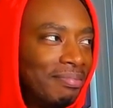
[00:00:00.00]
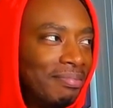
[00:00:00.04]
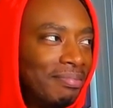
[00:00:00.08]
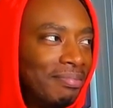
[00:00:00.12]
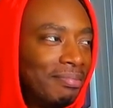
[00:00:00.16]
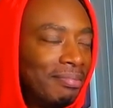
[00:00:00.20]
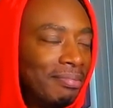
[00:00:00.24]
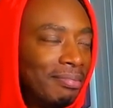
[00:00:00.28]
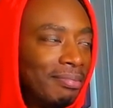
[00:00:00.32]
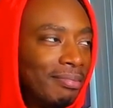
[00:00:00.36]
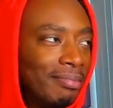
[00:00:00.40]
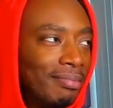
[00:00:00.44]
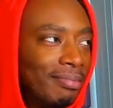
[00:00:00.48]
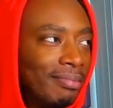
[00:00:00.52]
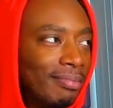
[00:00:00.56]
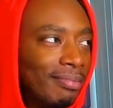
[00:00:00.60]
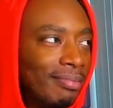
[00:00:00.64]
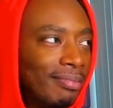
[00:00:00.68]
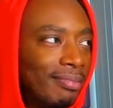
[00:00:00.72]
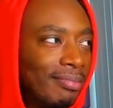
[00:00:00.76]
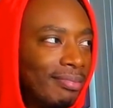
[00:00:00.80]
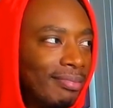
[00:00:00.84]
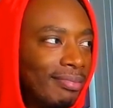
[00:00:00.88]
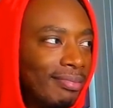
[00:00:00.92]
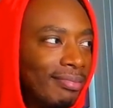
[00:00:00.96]

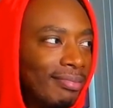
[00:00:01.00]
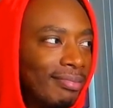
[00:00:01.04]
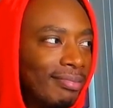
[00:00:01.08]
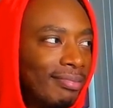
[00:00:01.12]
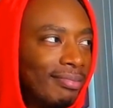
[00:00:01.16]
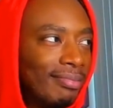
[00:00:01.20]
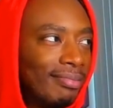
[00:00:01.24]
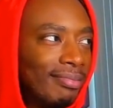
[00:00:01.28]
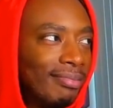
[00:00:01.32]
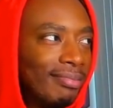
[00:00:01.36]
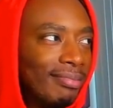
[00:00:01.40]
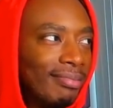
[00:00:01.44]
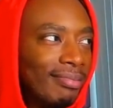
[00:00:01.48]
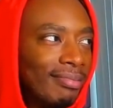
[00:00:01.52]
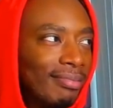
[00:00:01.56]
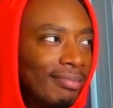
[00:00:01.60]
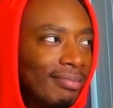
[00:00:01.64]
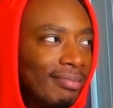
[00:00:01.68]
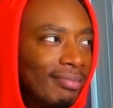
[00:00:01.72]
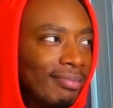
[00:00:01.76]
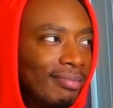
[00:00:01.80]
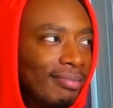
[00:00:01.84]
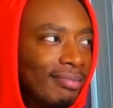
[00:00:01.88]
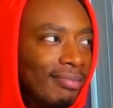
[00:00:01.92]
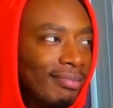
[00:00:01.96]

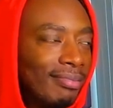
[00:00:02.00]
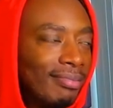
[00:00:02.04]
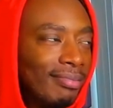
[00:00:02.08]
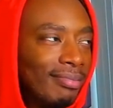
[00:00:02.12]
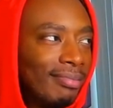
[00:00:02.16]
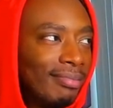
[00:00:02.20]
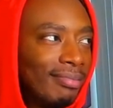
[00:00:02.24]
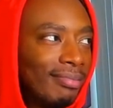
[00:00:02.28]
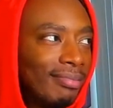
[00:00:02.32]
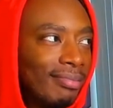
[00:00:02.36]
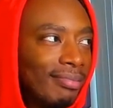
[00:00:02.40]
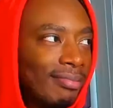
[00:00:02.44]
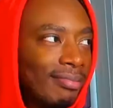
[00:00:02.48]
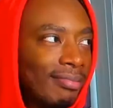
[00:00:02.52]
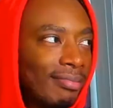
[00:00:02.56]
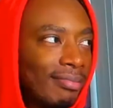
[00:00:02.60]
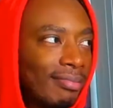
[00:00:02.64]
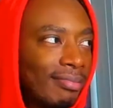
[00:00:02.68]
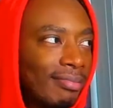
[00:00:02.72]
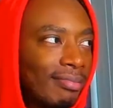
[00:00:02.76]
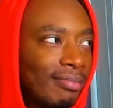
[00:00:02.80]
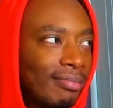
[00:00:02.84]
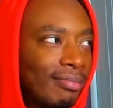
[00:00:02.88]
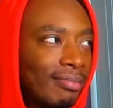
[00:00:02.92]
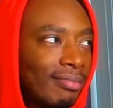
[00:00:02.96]

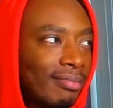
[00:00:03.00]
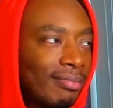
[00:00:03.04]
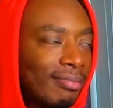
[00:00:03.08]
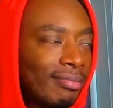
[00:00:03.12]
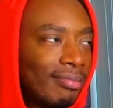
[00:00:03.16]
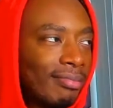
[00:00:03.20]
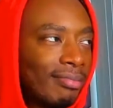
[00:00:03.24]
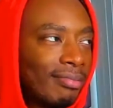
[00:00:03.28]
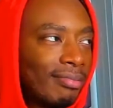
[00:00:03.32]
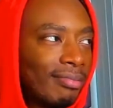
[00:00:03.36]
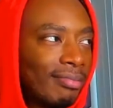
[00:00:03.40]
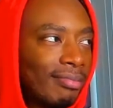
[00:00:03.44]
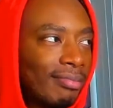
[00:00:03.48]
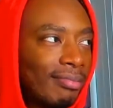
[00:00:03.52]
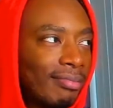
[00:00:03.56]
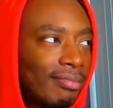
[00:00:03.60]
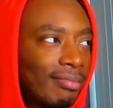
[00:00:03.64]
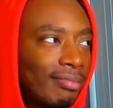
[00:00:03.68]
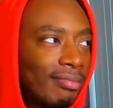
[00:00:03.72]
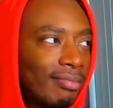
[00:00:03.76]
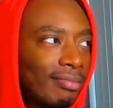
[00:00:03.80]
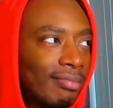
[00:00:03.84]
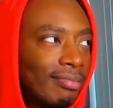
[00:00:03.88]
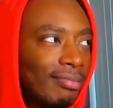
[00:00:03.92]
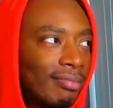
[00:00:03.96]

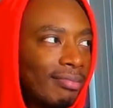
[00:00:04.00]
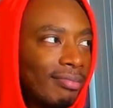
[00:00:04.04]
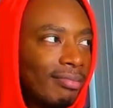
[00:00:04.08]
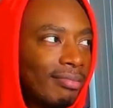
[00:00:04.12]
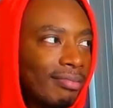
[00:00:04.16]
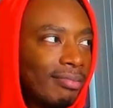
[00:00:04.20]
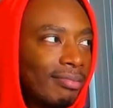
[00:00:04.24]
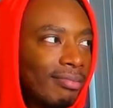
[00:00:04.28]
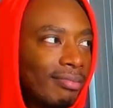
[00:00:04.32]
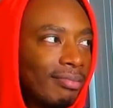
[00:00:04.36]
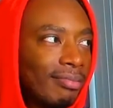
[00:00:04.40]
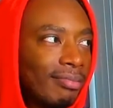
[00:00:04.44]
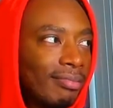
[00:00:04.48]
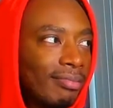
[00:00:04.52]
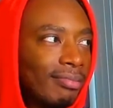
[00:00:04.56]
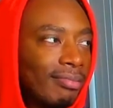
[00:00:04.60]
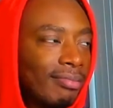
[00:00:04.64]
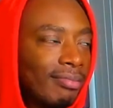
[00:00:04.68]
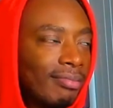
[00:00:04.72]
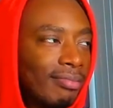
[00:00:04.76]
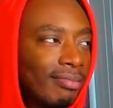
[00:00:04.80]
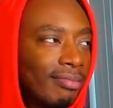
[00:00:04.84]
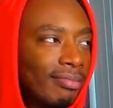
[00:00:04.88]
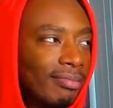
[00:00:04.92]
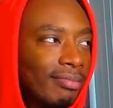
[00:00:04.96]

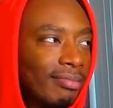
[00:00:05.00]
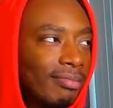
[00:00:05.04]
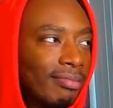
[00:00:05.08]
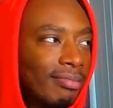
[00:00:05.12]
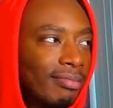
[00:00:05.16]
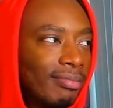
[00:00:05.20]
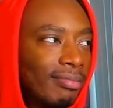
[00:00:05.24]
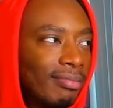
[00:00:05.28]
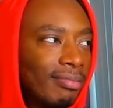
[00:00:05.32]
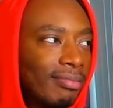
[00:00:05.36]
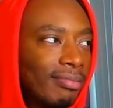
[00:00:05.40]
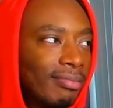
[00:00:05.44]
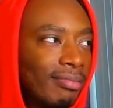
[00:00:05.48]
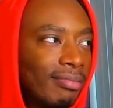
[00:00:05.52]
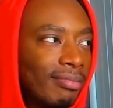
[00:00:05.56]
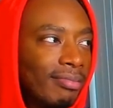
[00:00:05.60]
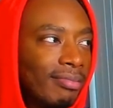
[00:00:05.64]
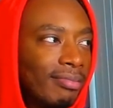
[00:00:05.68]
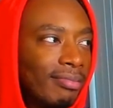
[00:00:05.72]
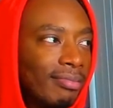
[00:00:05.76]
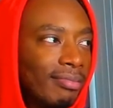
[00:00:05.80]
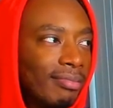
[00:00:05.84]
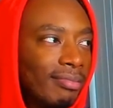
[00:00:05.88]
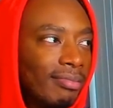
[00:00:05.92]
(not speaking)